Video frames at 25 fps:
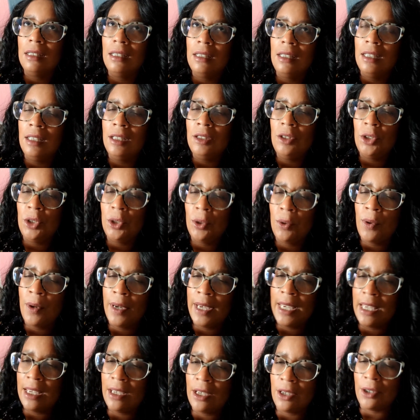
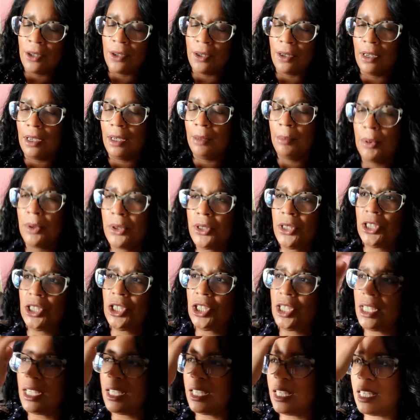enjoy or
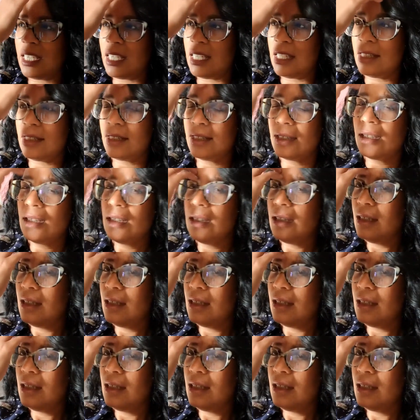appreciate